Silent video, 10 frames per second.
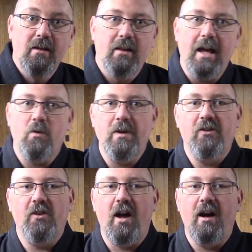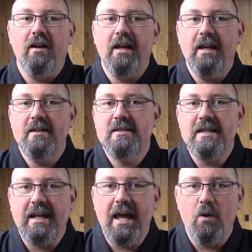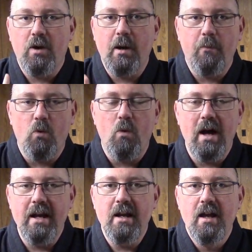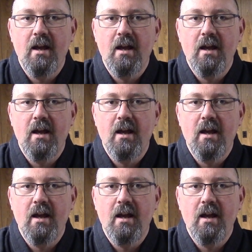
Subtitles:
like we saw in stick counter number 1.